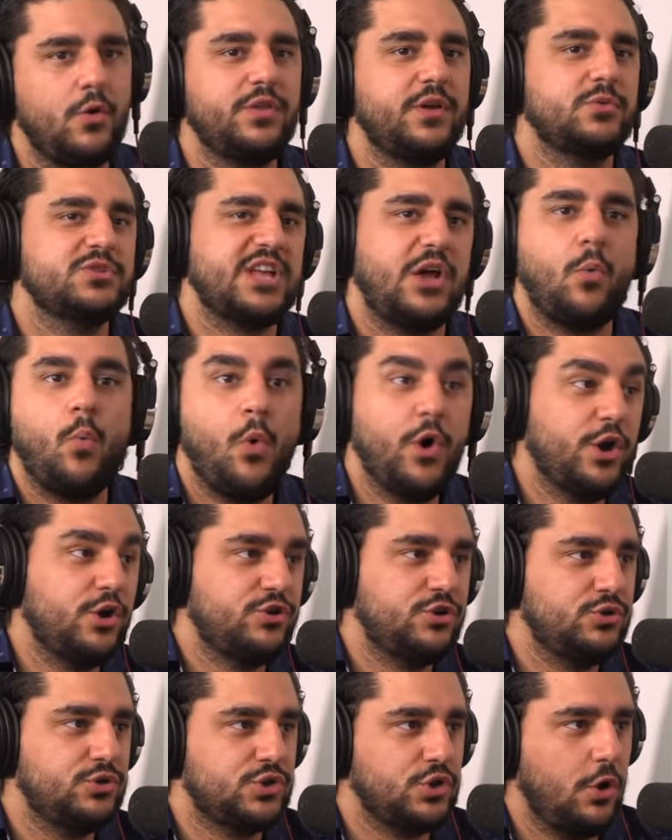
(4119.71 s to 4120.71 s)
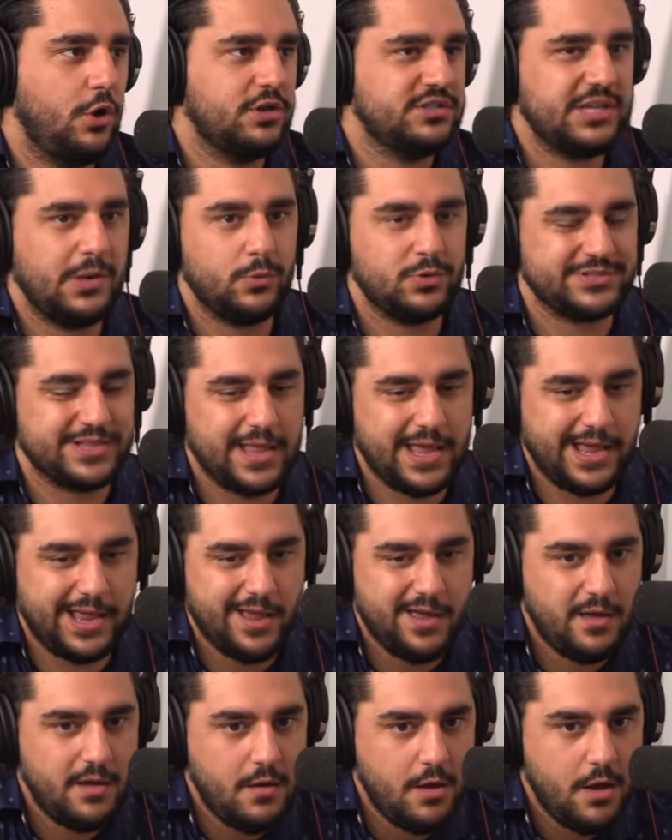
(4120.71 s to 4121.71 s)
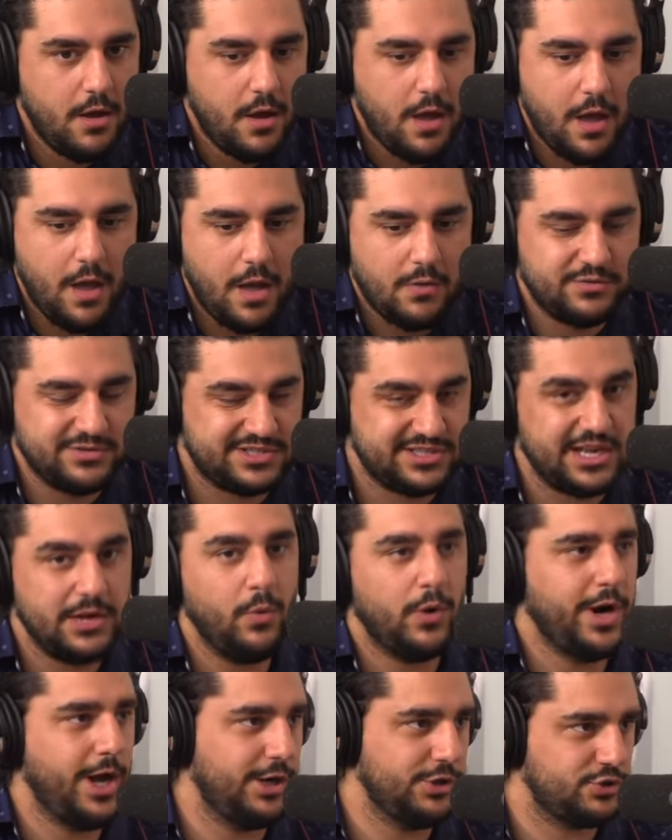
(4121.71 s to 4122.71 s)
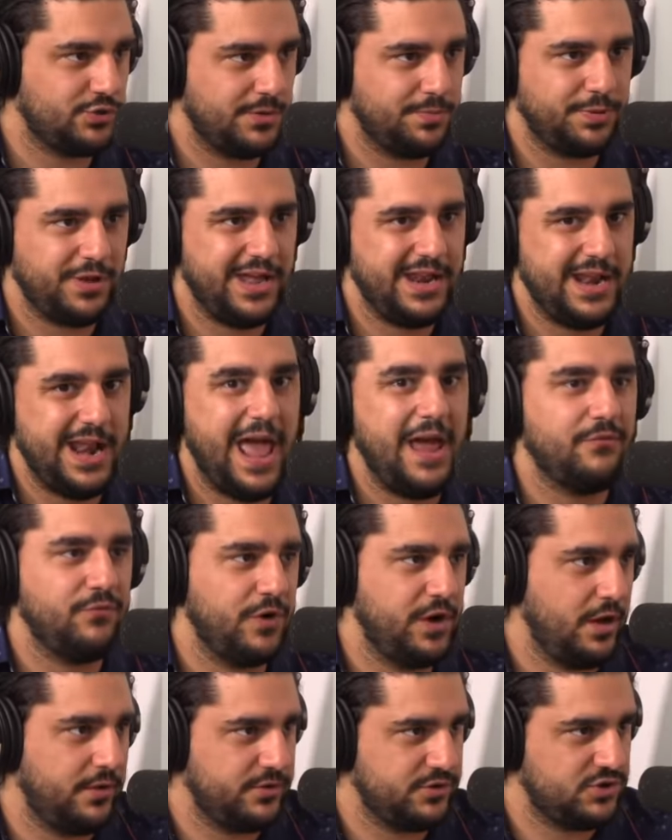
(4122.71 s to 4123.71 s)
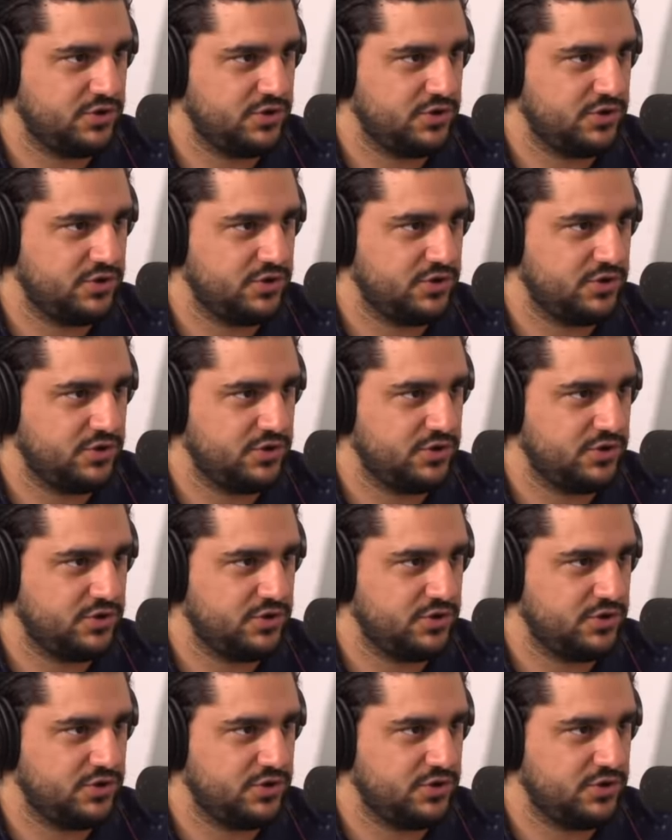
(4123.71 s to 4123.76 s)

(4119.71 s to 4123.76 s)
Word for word: there was like one or two songs that was like Z100 played it. every other